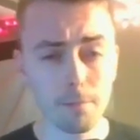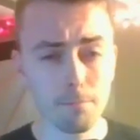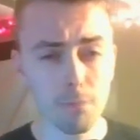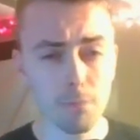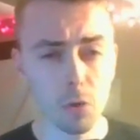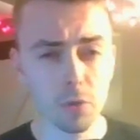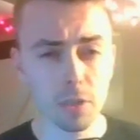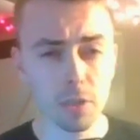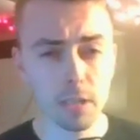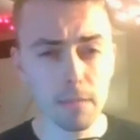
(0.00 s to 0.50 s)

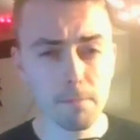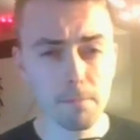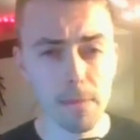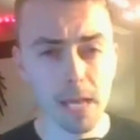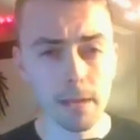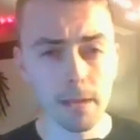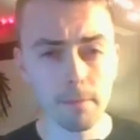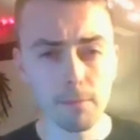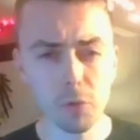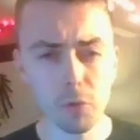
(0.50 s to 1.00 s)
mostly
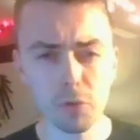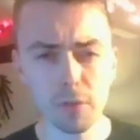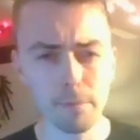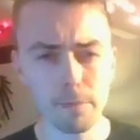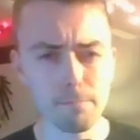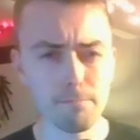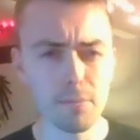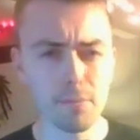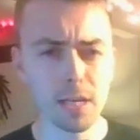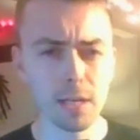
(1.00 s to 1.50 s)
men, mostly
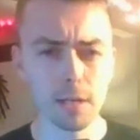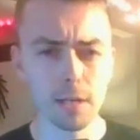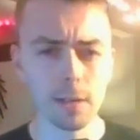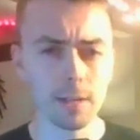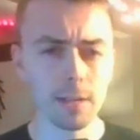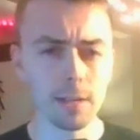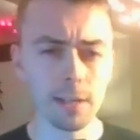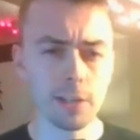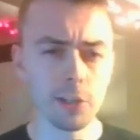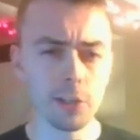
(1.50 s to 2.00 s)

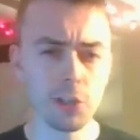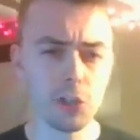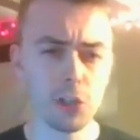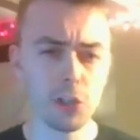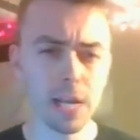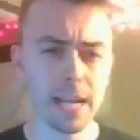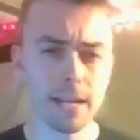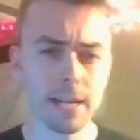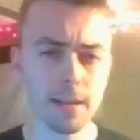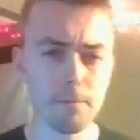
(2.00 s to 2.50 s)
bitter,
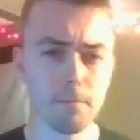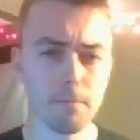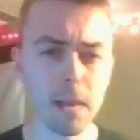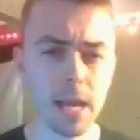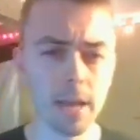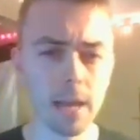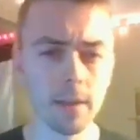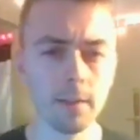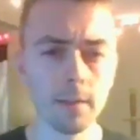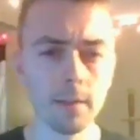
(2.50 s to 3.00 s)
jaded
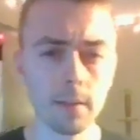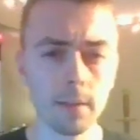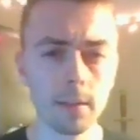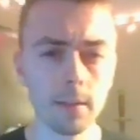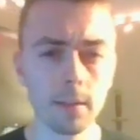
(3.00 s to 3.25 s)
men,